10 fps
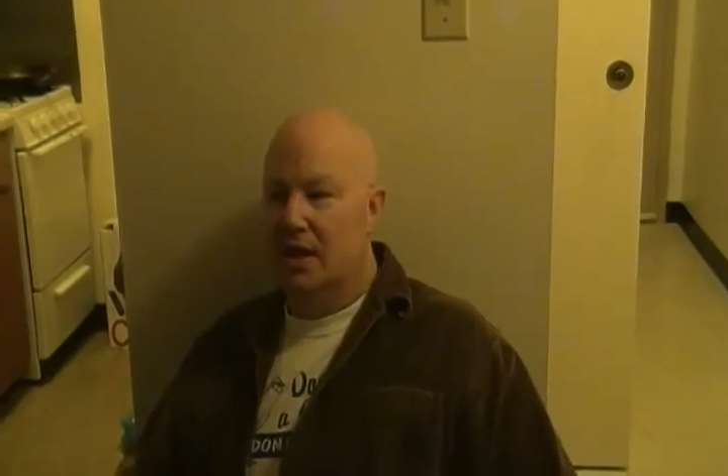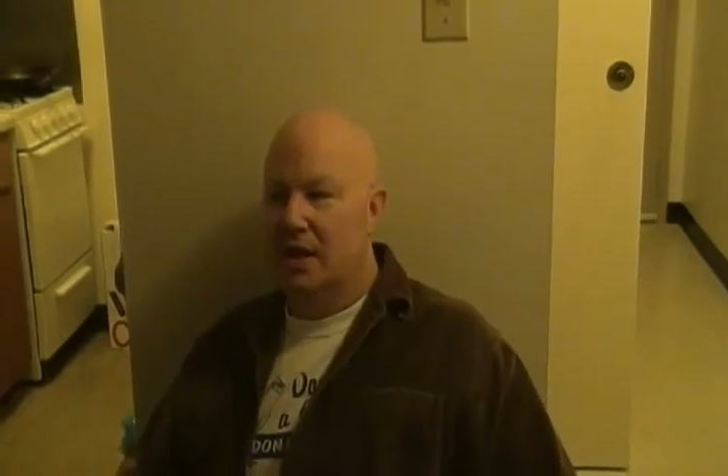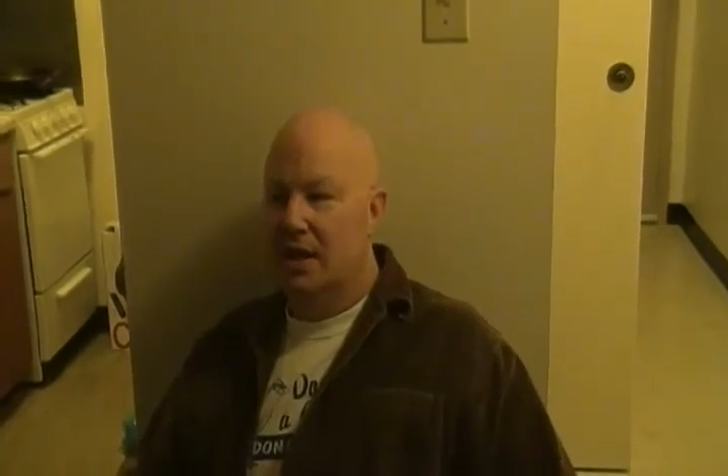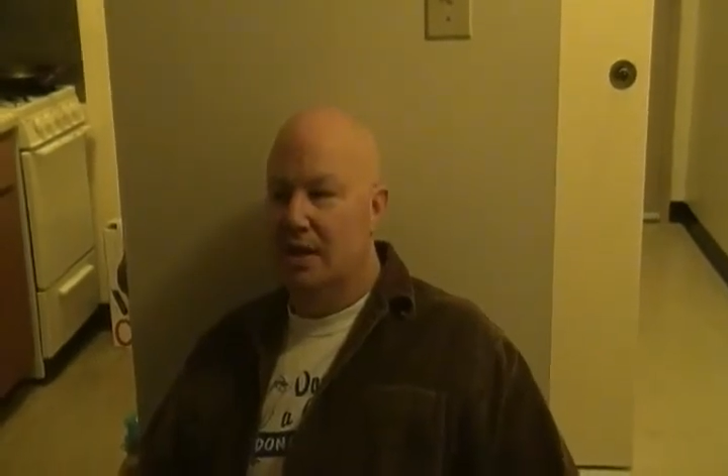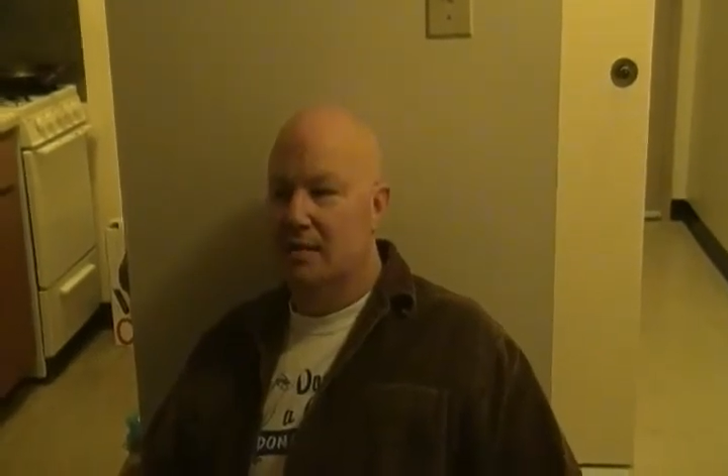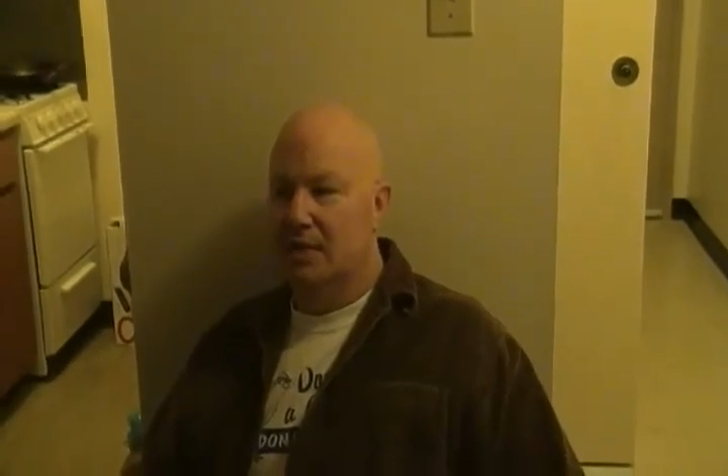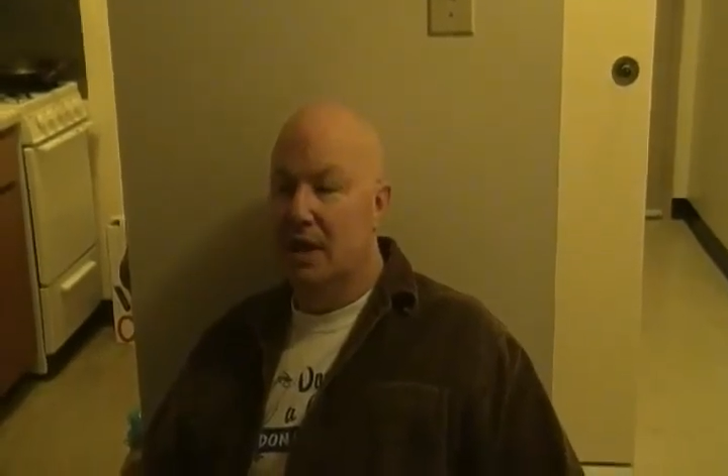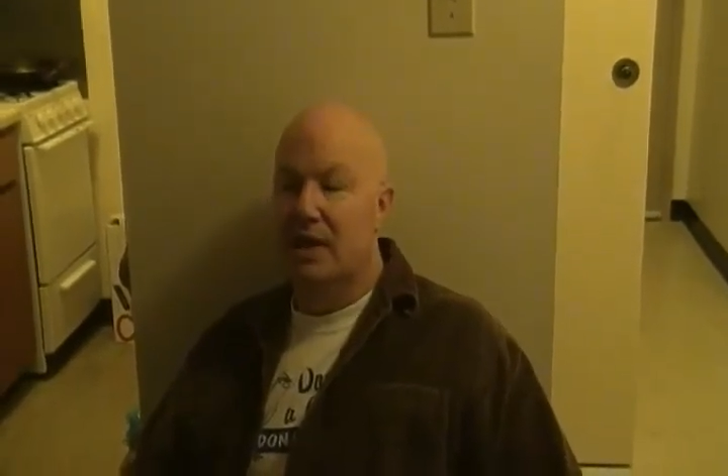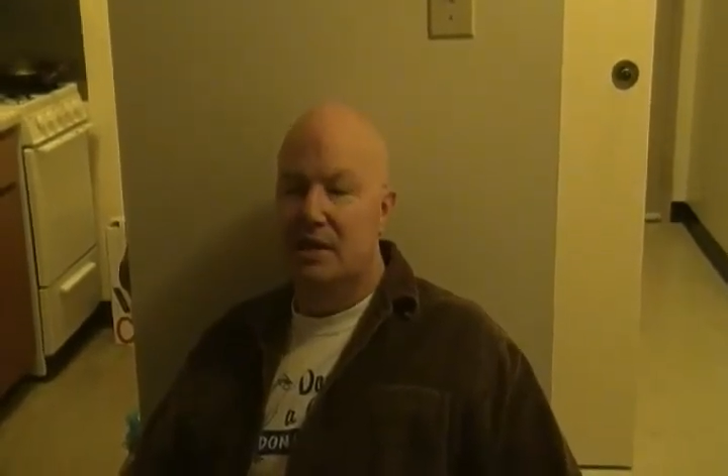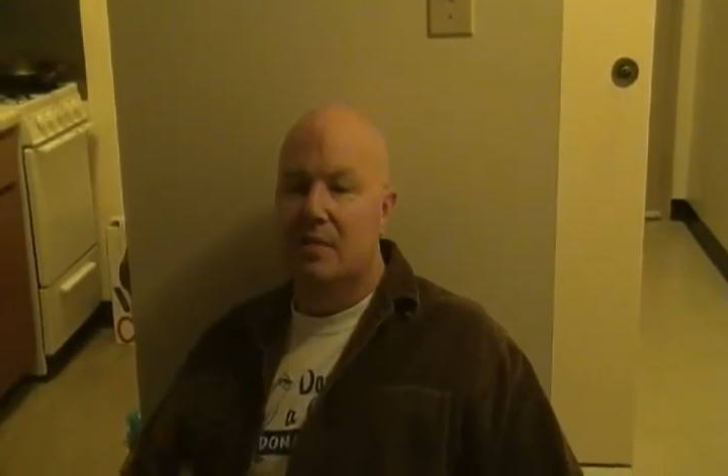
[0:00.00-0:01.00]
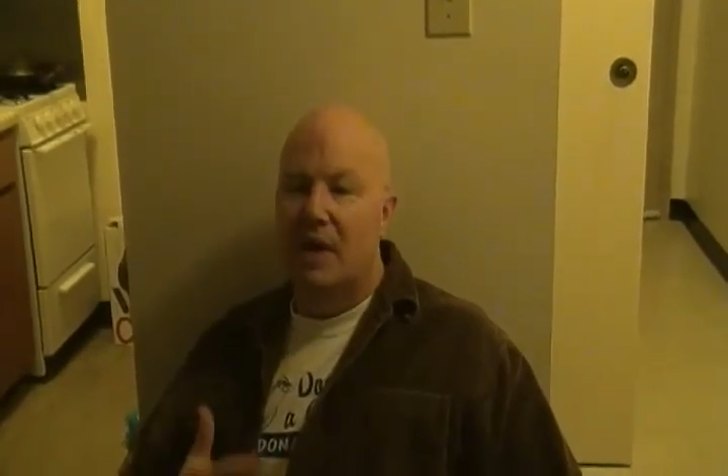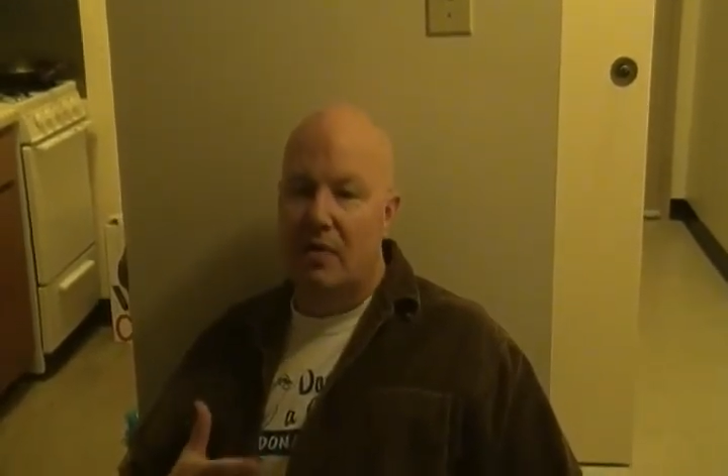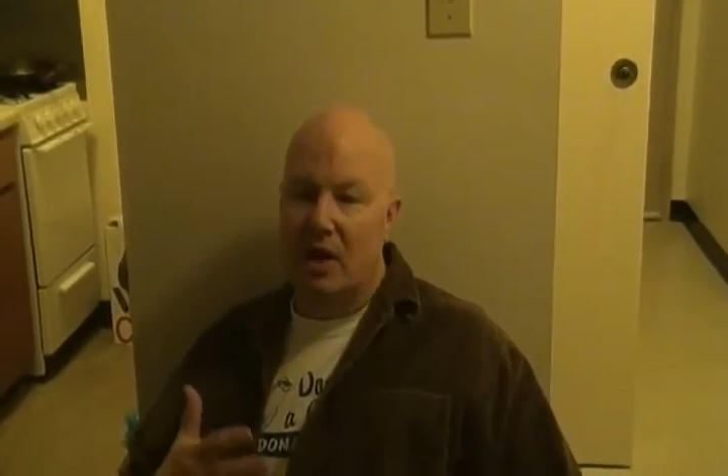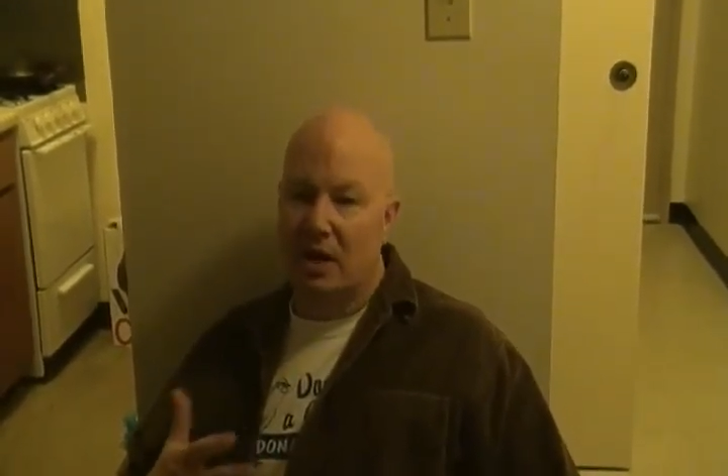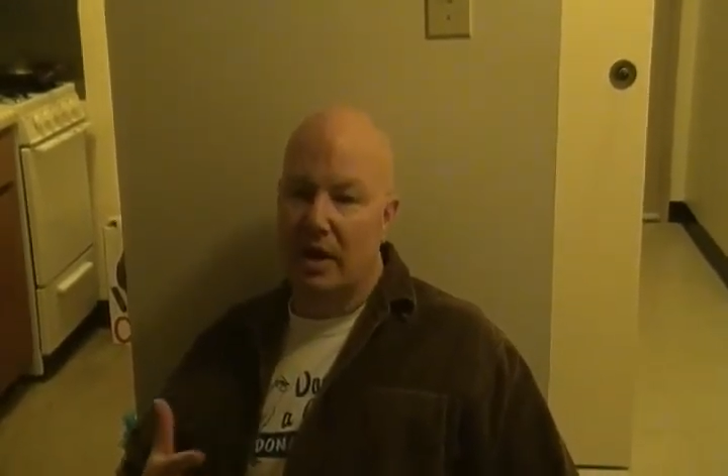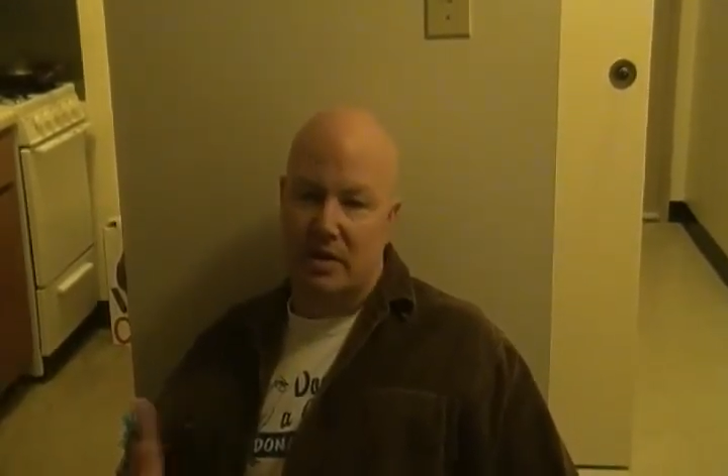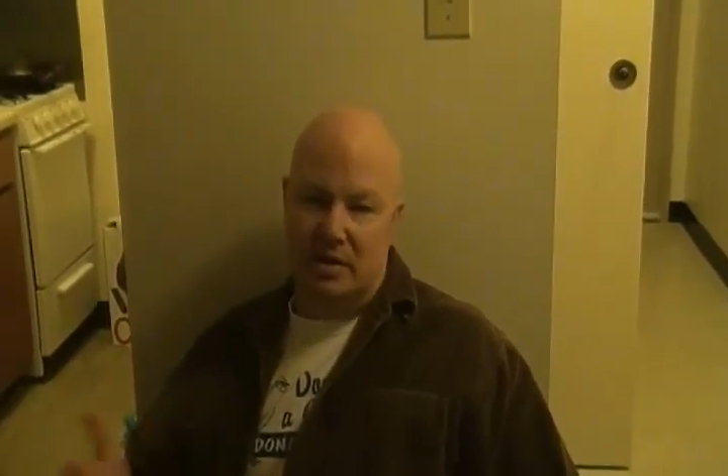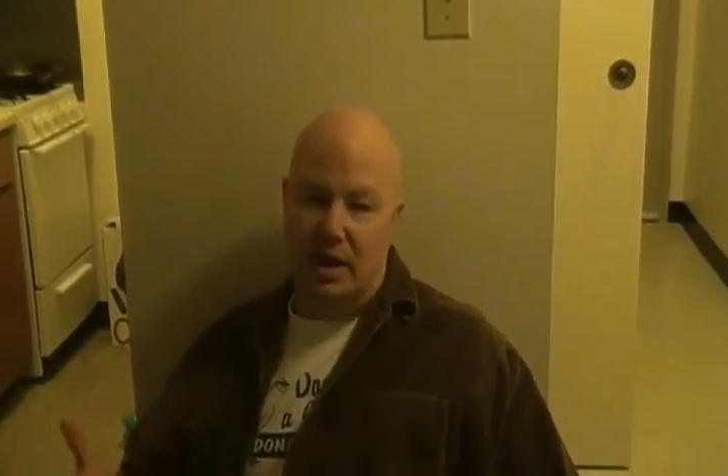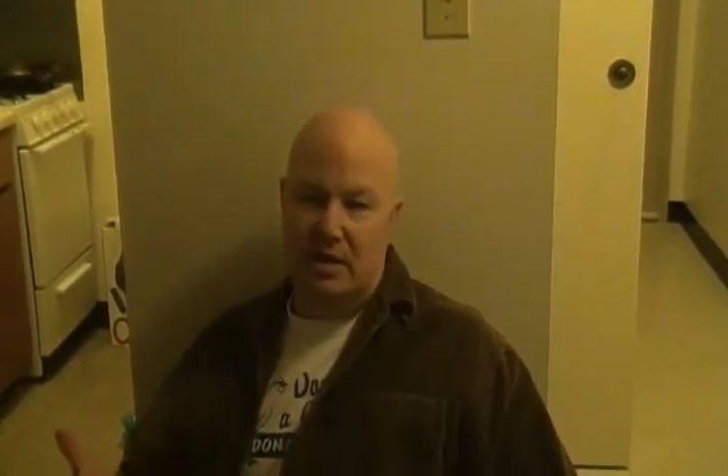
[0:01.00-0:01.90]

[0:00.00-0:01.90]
At least in my recollection.